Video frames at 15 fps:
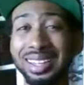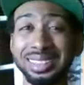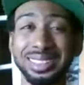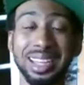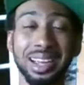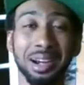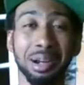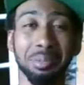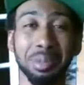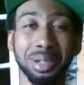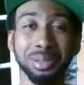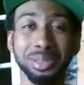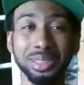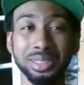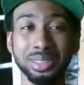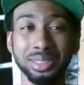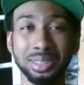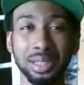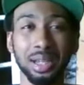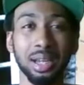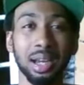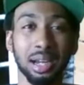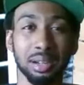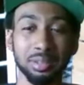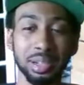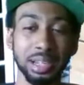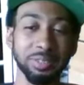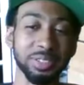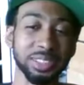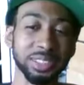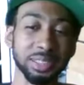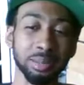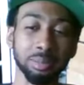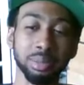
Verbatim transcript: It's Aaron Moses of Life is in